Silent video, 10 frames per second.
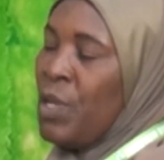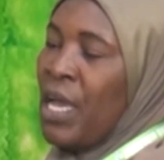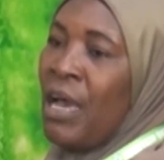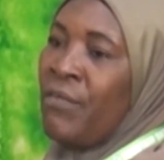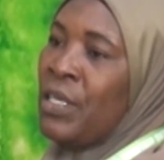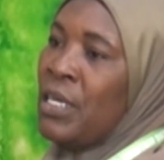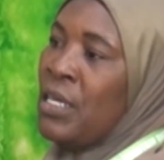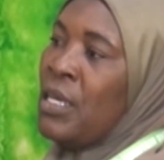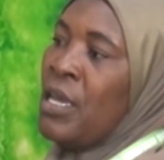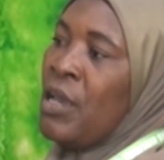We have the
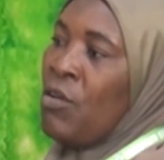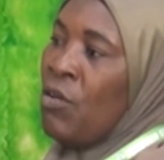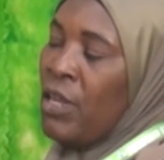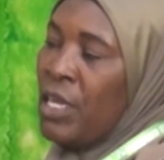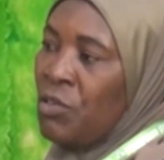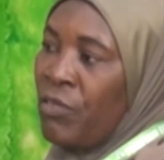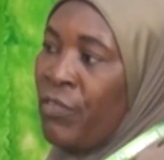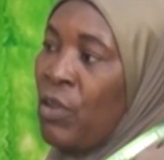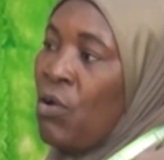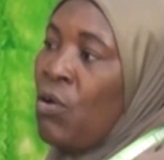College of
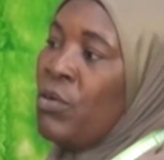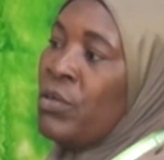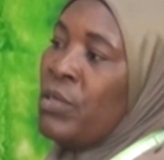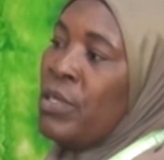Law,